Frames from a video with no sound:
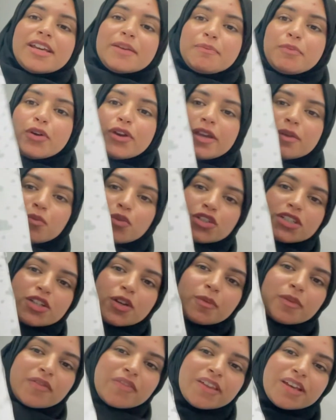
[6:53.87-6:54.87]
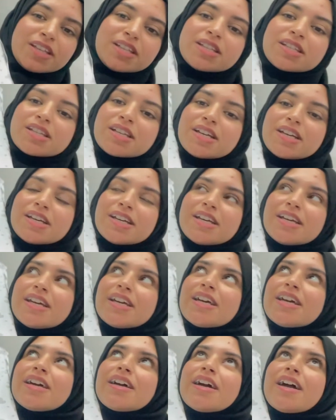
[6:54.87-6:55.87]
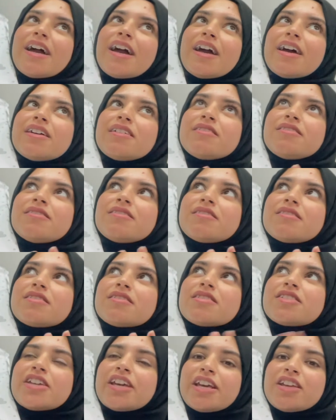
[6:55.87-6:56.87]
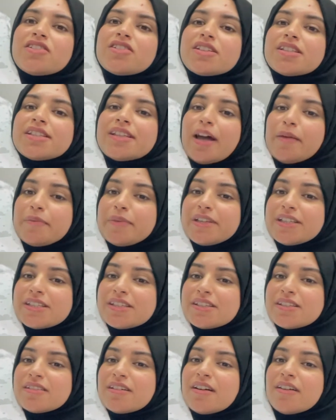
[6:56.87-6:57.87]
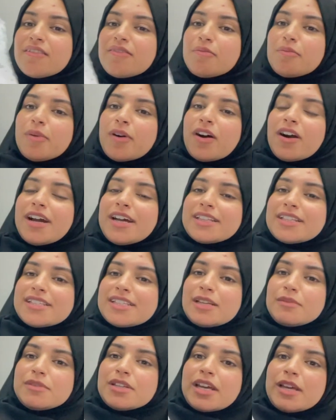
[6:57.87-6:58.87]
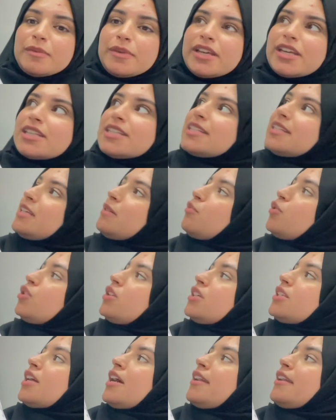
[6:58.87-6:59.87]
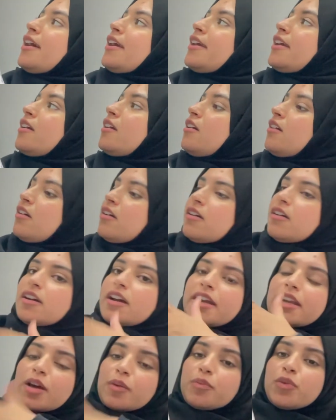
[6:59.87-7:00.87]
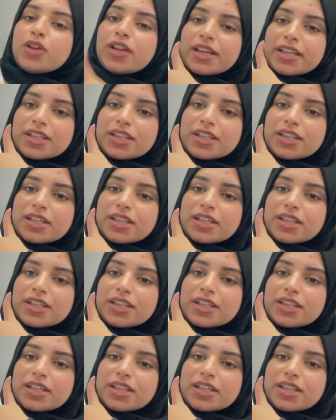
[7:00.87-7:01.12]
put him on top of this and change his nappies and stuff but at the same time he can sleep on this at night and I'll put like